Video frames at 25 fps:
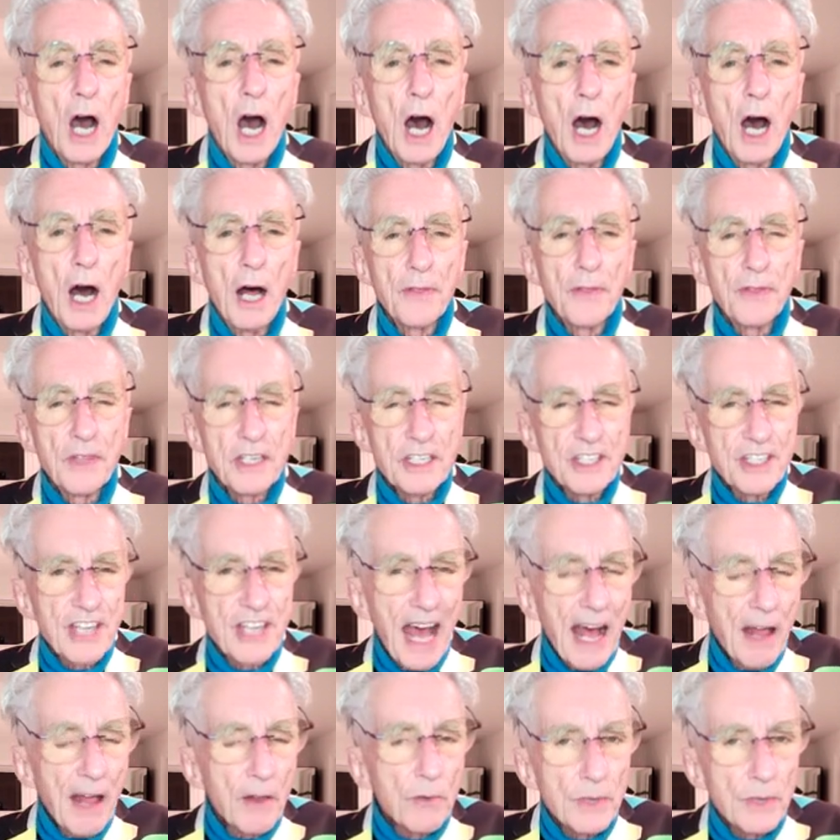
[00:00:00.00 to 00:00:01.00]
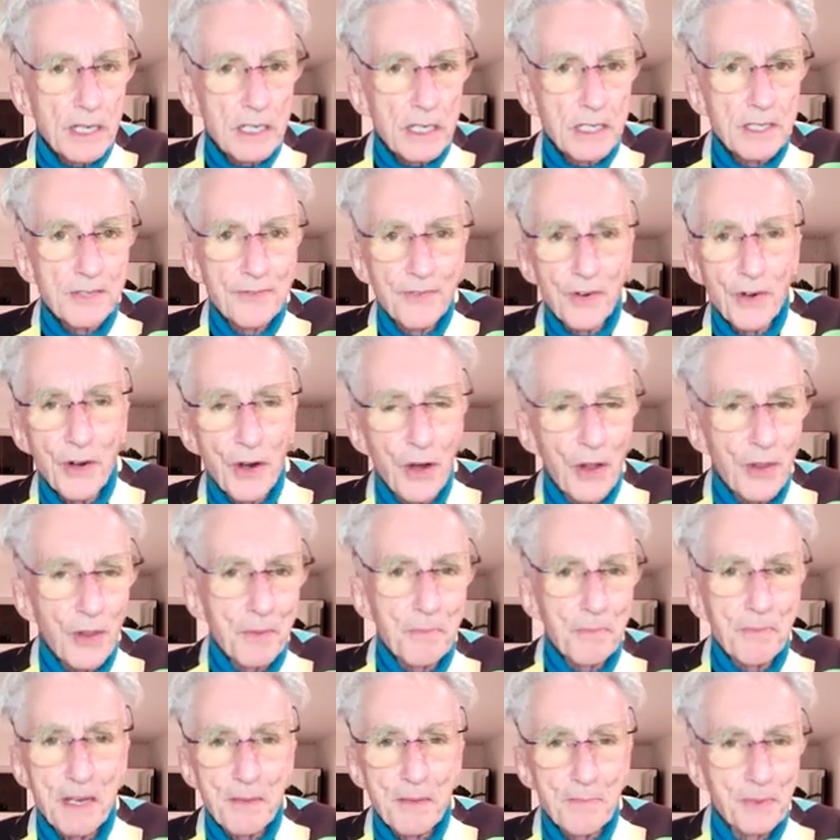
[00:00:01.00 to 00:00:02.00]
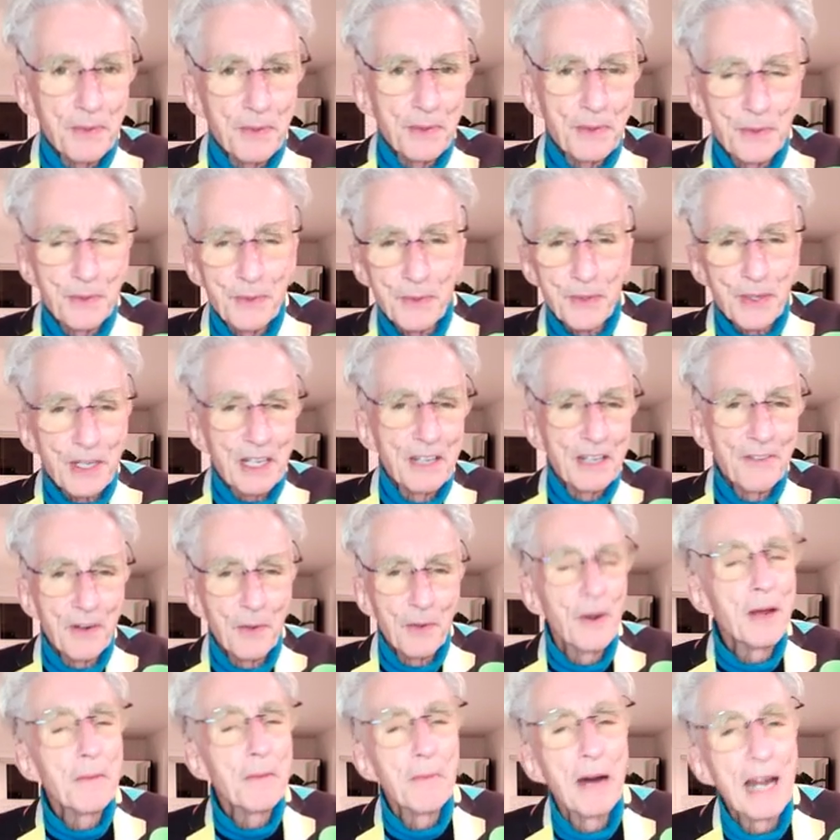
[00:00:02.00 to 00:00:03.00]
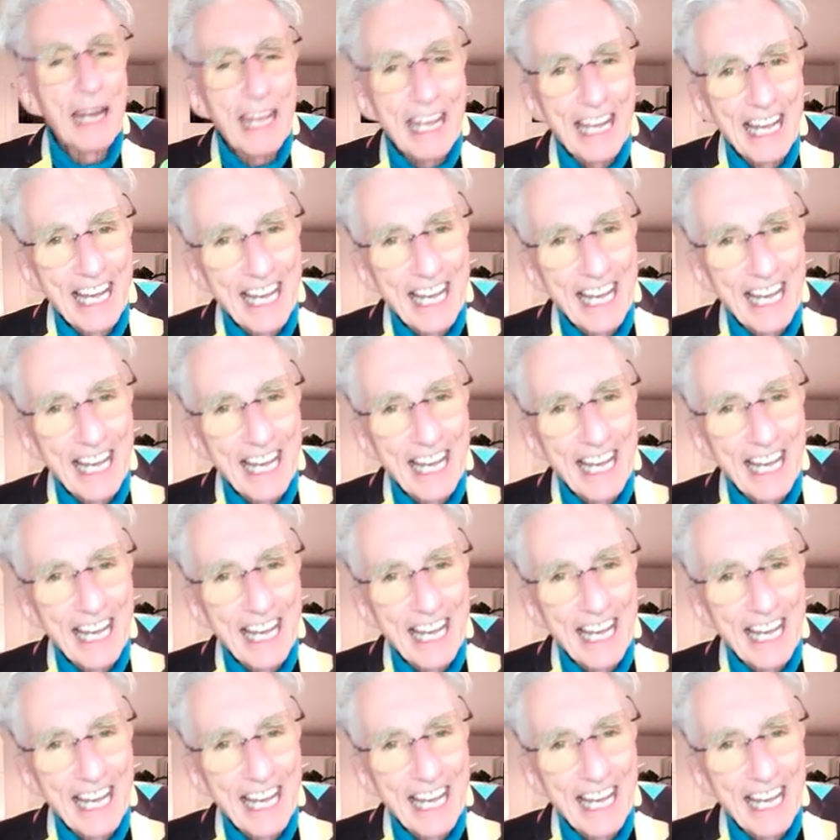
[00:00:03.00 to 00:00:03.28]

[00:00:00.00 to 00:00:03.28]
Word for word: on the salaries for all the people who are giving away money.